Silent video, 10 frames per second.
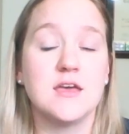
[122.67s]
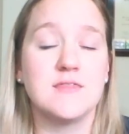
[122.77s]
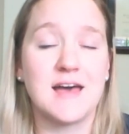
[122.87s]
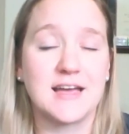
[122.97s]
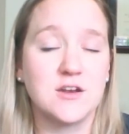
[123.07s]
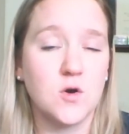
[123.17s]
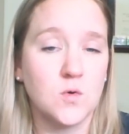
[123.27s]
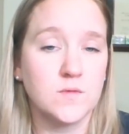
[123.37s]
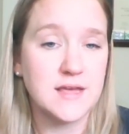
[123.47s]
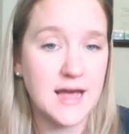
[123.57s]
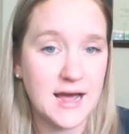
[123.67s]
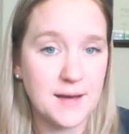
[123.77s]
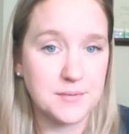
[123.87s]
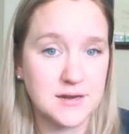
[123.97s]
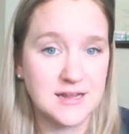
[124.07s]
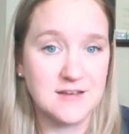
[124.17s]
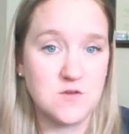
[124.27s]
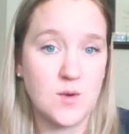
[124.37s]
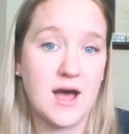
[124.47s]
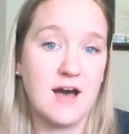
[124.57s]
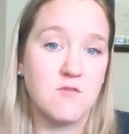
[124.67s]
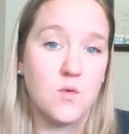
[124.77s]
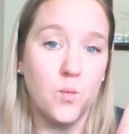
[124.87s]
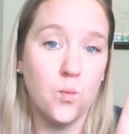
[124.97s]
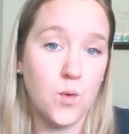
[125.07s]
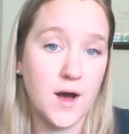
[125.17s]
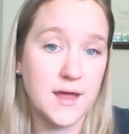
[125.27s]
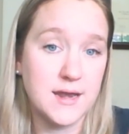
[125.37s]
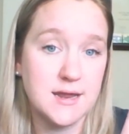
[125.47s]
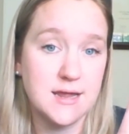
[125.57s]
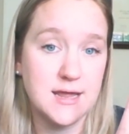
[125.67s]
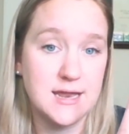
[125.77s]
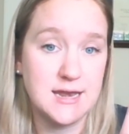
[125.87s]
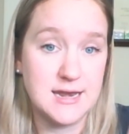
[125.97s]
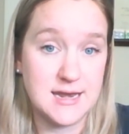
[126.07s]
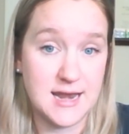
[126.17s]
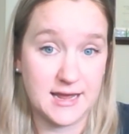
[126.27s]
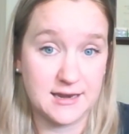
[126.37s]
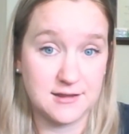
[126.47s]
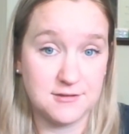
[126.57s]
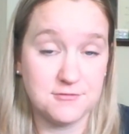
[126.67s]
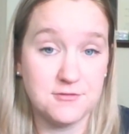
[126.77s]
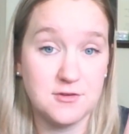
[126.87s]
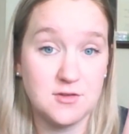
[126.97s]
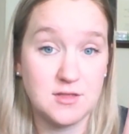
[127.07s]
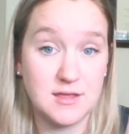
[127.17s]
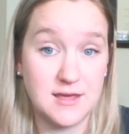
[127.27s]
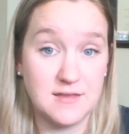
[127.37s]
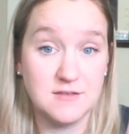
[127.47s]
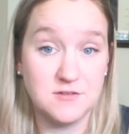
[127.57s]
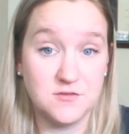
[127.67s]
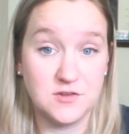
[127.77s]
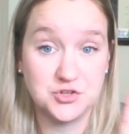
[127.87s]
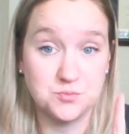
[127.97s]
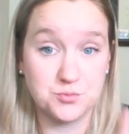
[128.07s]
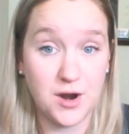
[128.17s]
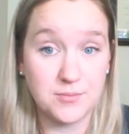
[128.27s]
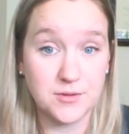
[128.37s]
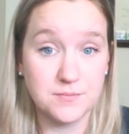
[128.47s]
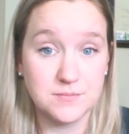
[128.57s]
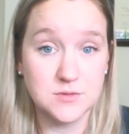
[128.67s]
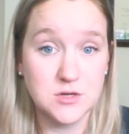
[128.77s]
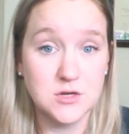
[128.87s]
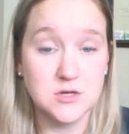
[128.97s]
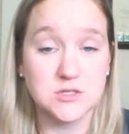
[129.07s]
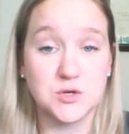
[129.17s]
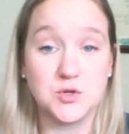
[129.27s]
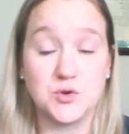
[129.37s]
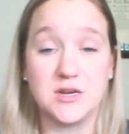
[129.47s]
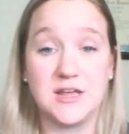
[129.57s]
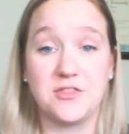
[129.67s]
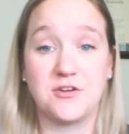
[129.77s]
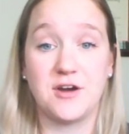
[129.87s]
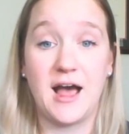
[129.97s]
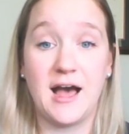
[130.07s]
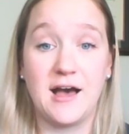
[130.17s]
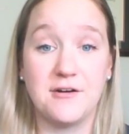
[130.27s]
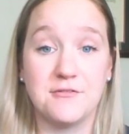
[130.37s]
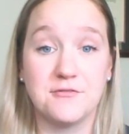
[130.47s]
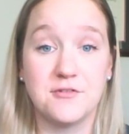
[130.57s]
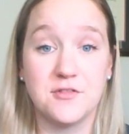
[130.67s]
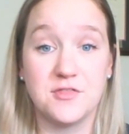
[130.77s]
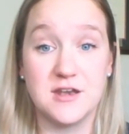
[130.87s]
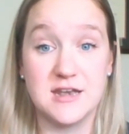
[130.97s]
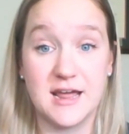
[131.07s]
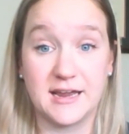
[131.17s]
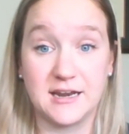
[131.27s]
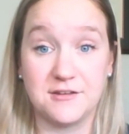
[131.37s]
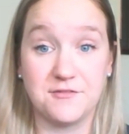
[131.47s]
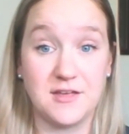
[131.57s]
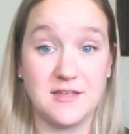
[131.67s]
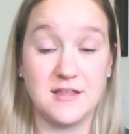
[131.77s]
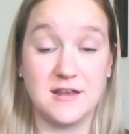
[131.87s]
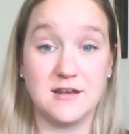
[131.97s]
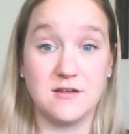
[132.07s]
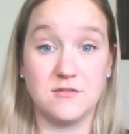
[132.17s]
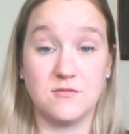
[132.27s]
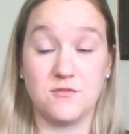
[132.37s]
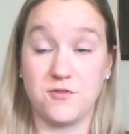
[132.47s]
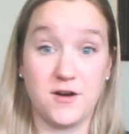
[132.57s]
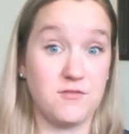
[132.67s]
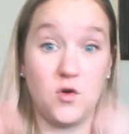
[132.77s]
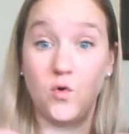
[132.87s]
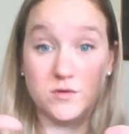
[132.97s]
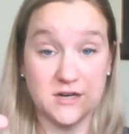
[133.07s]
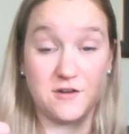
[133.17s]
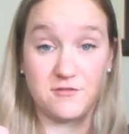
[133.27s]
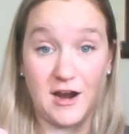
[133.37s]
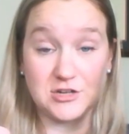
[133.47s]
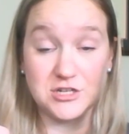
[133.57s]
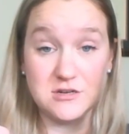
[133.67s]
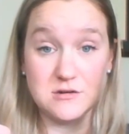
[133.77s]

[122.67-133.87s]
that can only happen if you have one negative in the division problem. So you can either have the negative in front of the whole entire fraction,